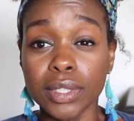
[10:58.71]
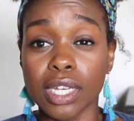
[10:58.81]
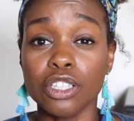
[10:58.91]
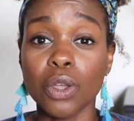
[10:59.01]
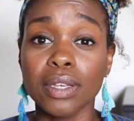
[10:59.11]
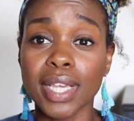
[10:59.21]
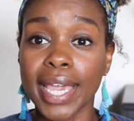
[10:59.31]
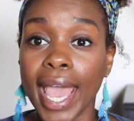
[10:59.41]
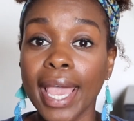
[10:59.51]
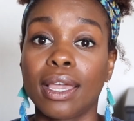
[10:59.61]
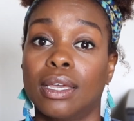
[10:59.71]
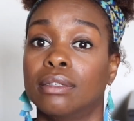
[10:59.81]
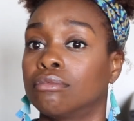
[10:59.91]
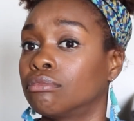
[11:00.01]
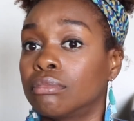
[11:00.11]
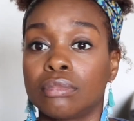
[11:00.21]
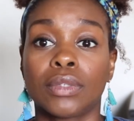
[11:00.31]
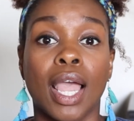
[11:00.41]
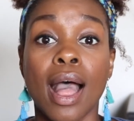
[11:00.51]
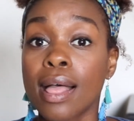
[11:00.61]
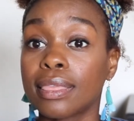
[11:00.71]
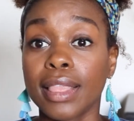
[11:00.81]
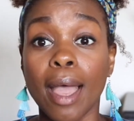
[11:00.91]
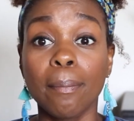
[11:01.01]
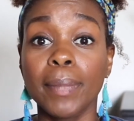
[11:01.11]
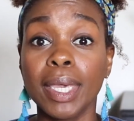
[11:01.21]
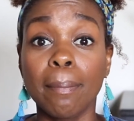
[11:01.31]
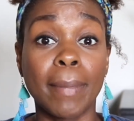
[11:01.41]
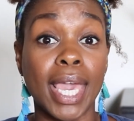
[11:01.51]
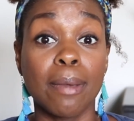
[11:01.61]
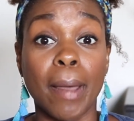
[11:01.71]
And so I was like, hey, let me make